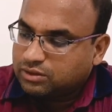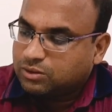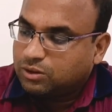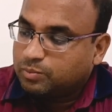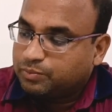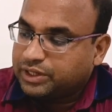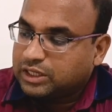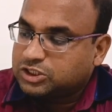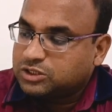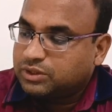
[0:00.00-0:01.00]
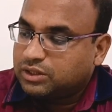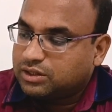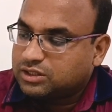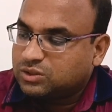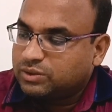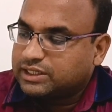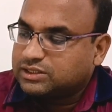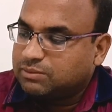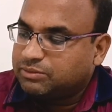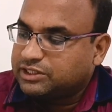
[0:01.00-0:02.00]
comprehensive ultrasound
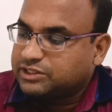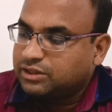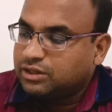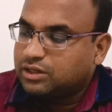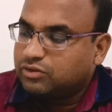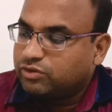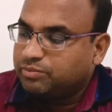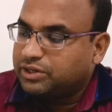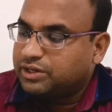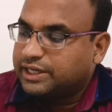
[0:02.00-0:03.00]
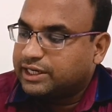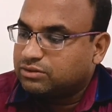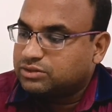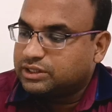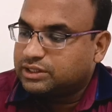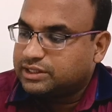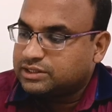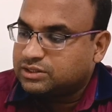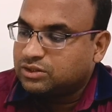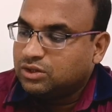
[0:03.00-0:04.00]
examination and confirmatory diagnostic
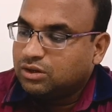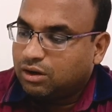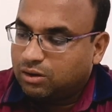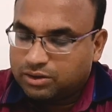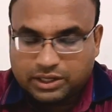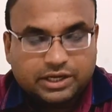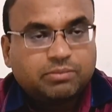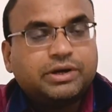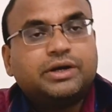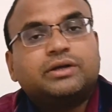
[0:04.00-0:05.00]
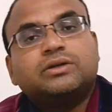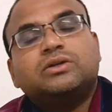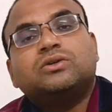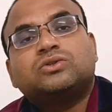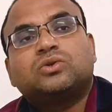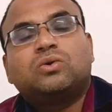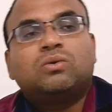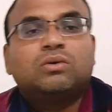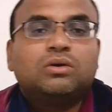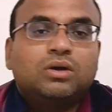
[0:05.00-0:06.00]
tests are recommended.
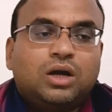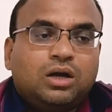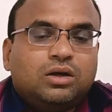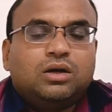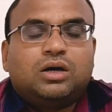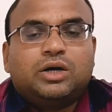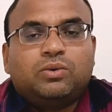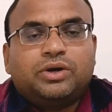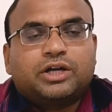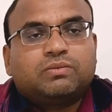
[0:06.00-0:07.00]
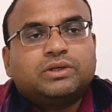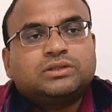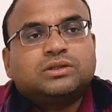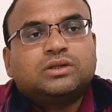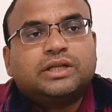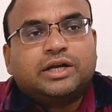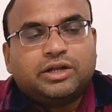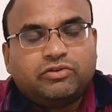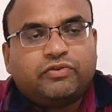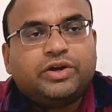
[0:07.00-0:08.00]
So I would request that
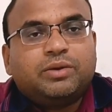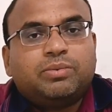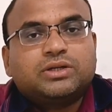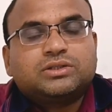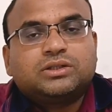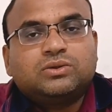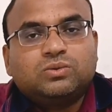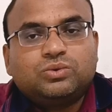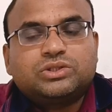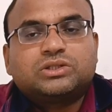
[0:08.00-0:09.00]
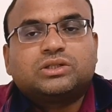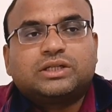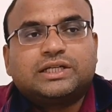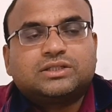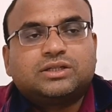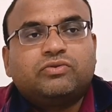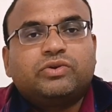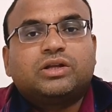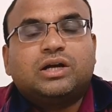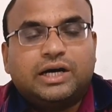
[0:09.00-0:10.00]
if any person who is tested
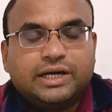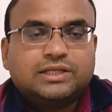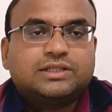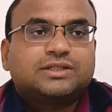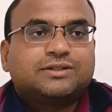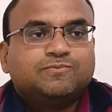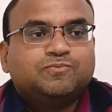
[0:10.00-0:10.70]
with a high risk